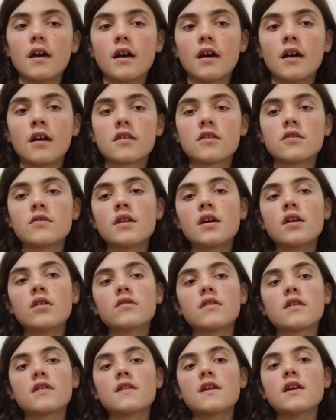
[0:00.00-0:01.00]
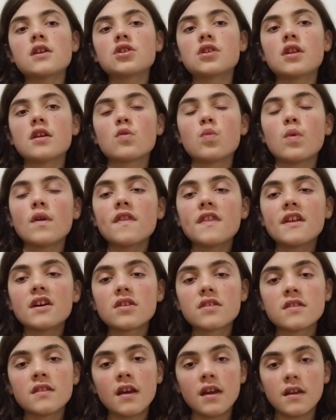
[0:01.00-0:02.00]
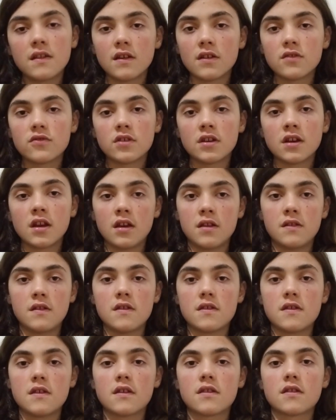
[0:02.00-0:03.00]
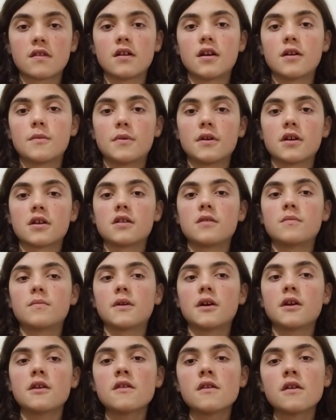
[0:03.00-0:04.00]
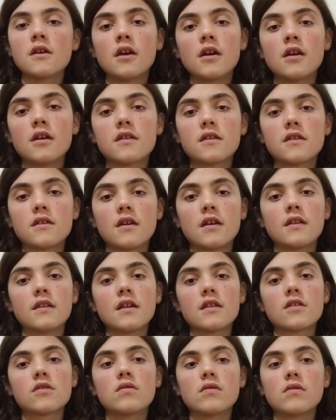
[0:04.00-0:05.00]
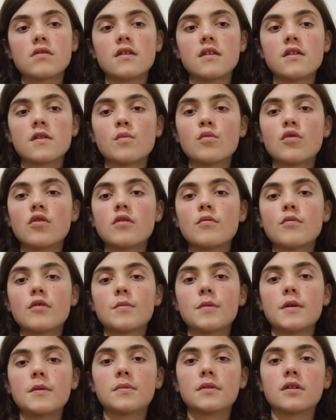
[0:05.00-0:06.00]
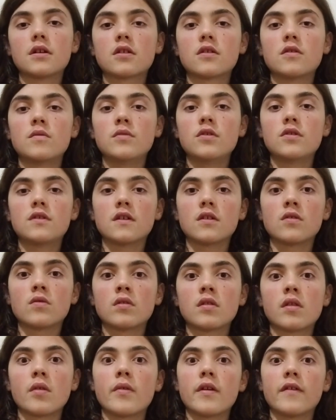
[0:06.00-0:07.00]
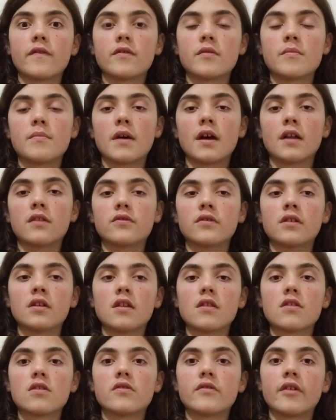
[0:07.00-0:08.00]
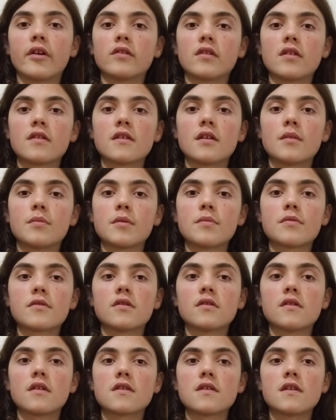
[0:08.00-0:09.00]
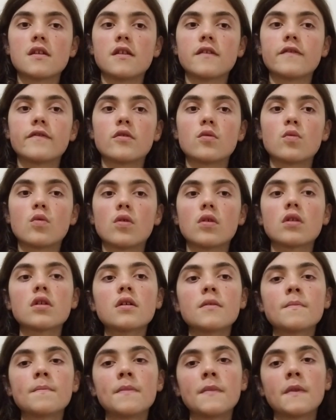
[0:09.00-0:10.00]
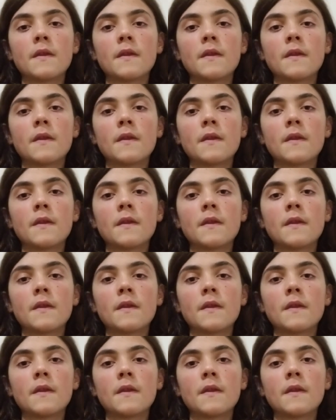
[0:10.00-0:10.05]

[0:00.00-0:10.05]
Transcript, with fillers: Uh, so now the station has one thousand eight hundred eighty-six car parking bays, and that's good since more and more people are commuting all the way from Mandurah and its surrounding suburbs to the city for work.